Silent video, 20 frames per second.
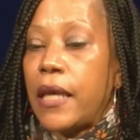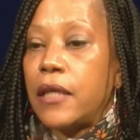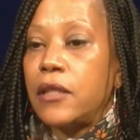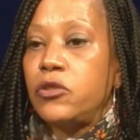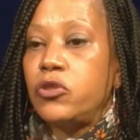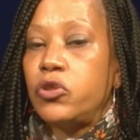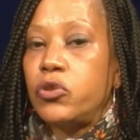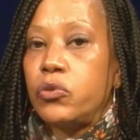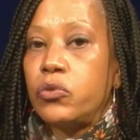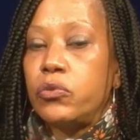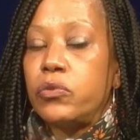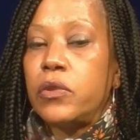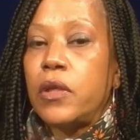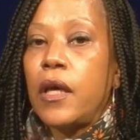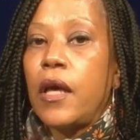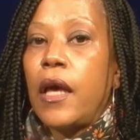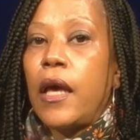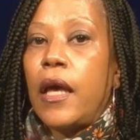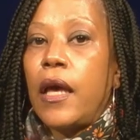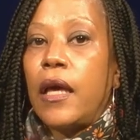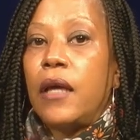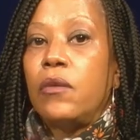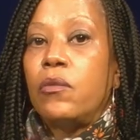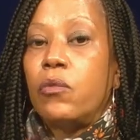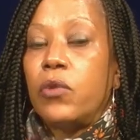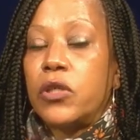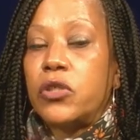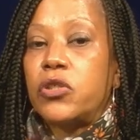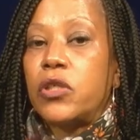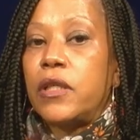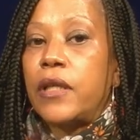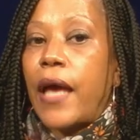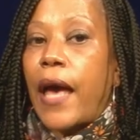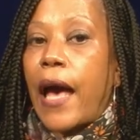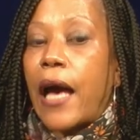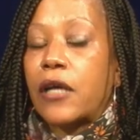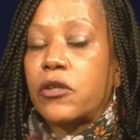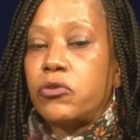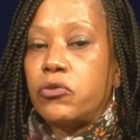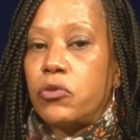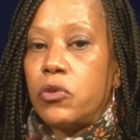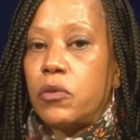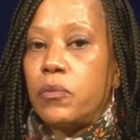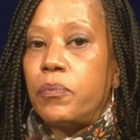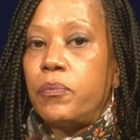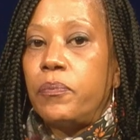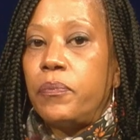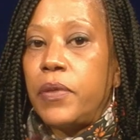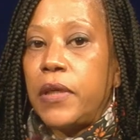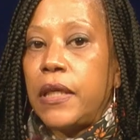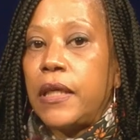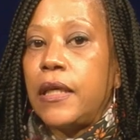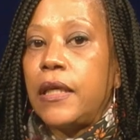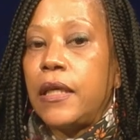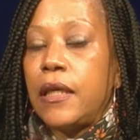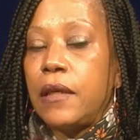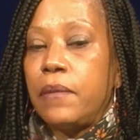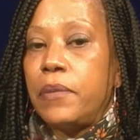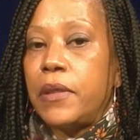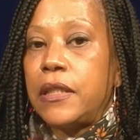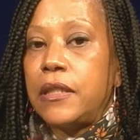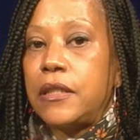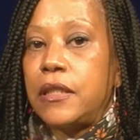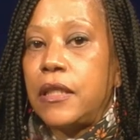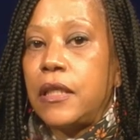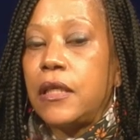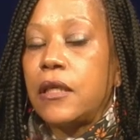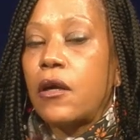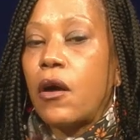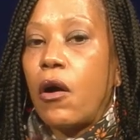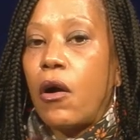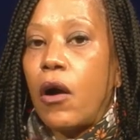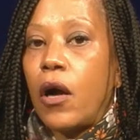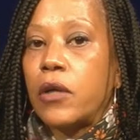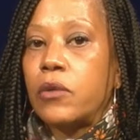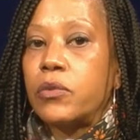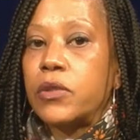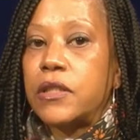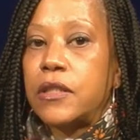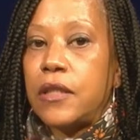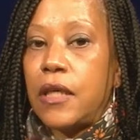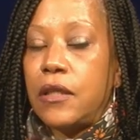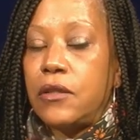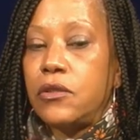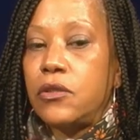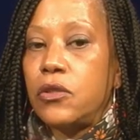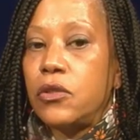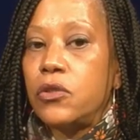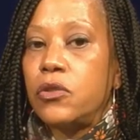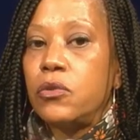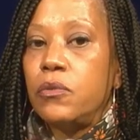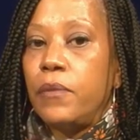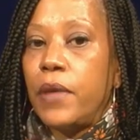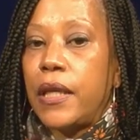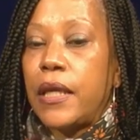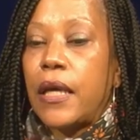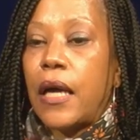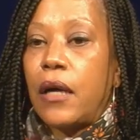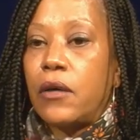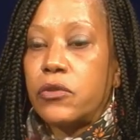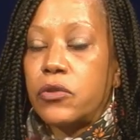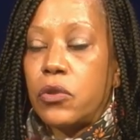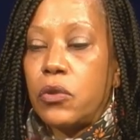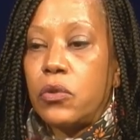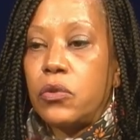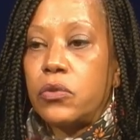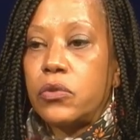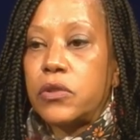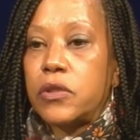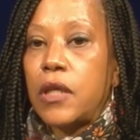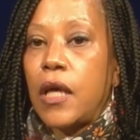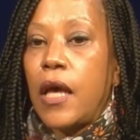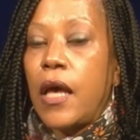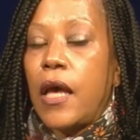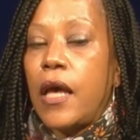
and June, in which an actual PEBT card was sent to many households,